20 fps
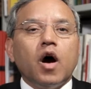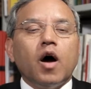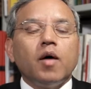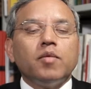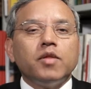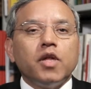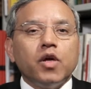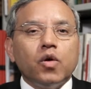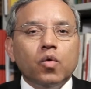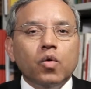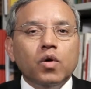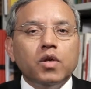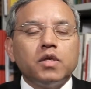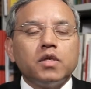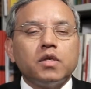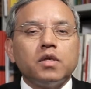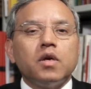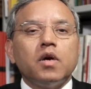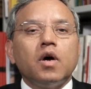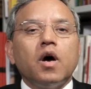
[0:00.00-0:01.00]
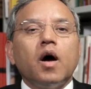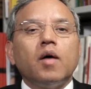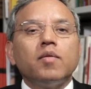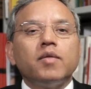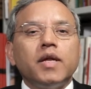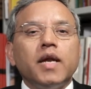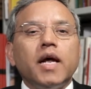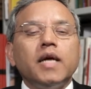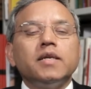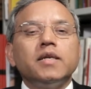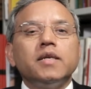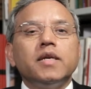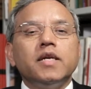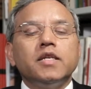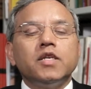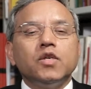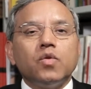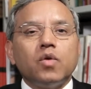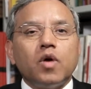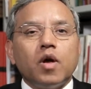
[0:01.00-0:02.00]
of the rules of the
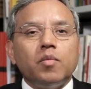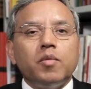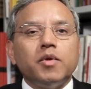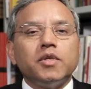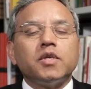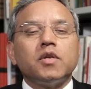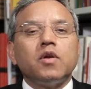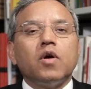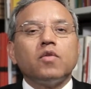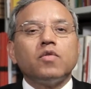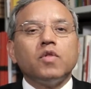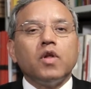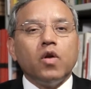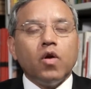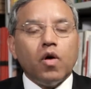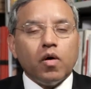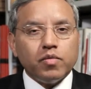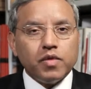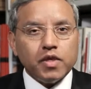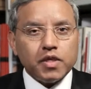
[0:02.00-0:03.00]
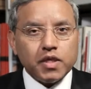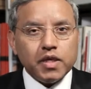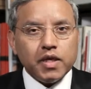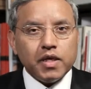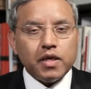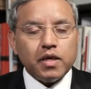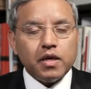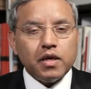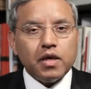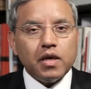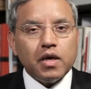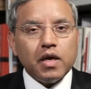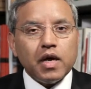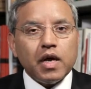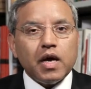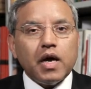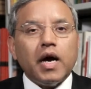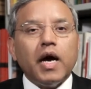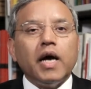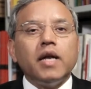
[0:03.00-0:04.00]
1982 convention of the law of the sea.
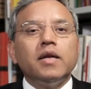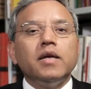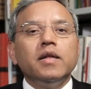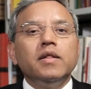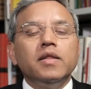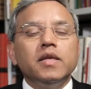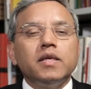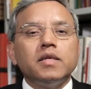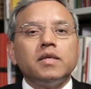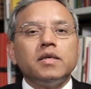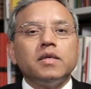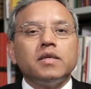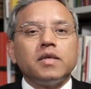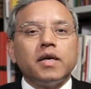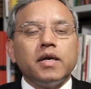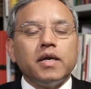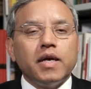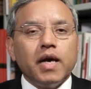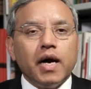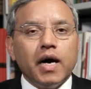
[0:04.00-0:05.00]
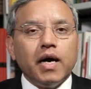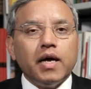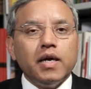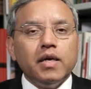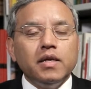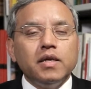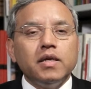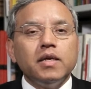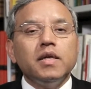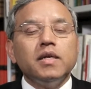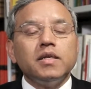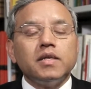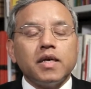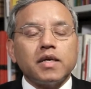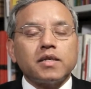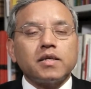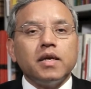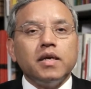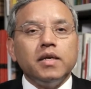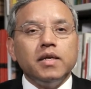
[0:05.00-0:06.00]
And in this study guide, in
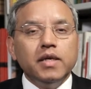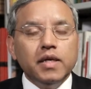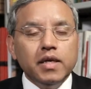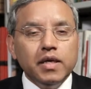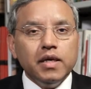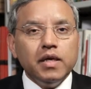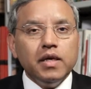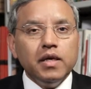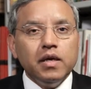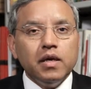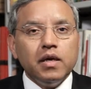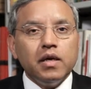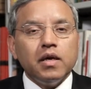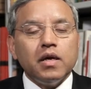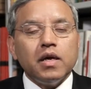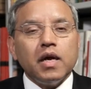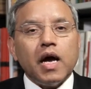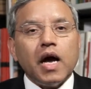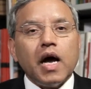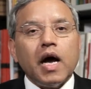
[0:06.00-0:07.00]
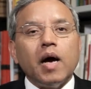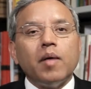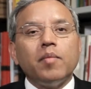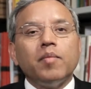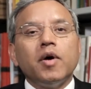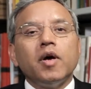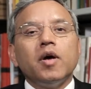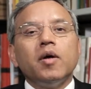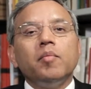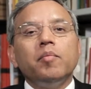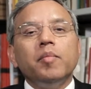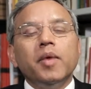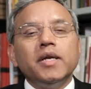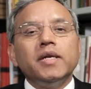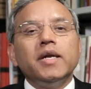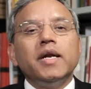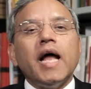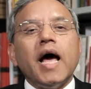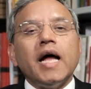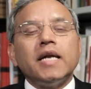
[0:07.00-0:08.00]
section D, I have
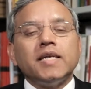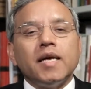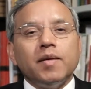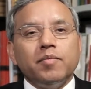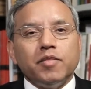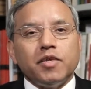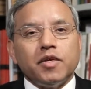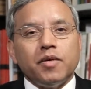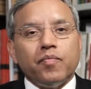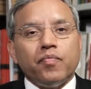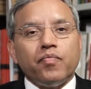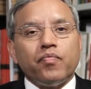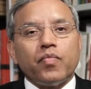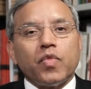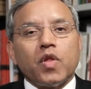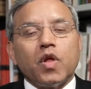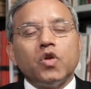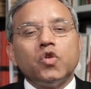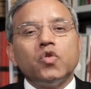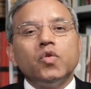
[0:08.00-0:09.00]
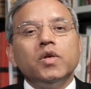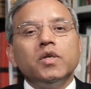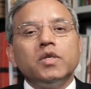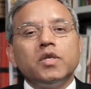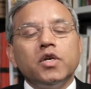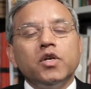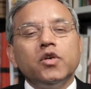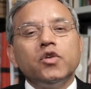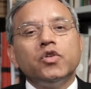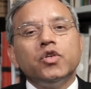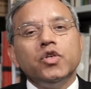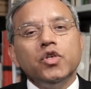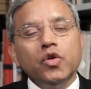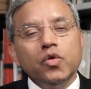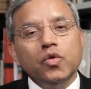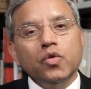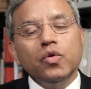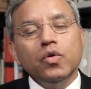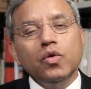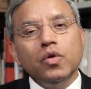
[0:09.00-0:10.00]
made an attempt to introduce
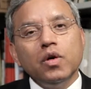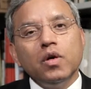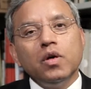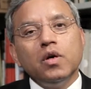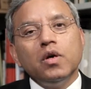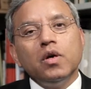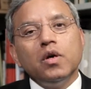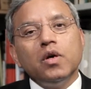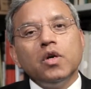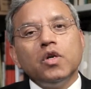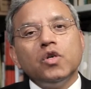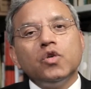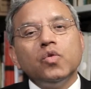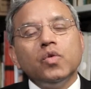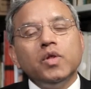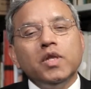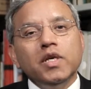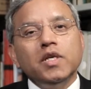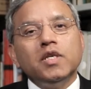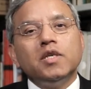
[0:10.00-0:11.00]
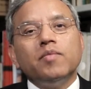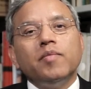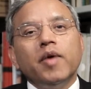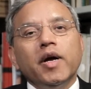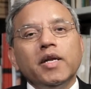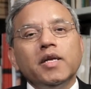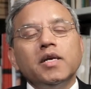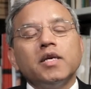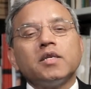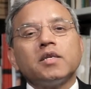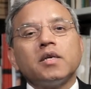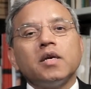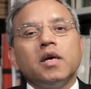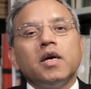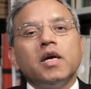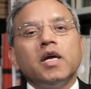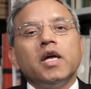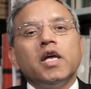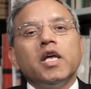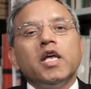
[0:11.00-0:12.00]
you to these various
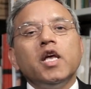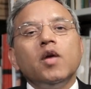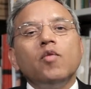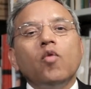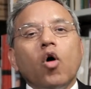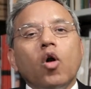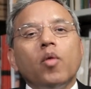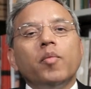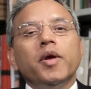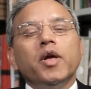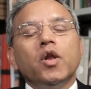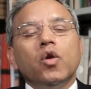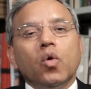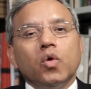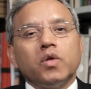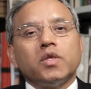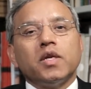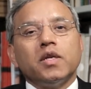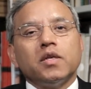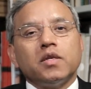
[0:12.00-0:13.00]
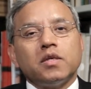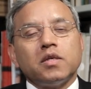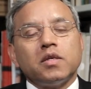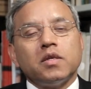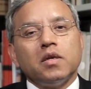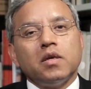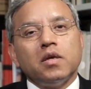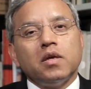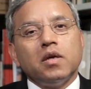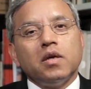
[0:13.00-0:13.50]
evolving notions,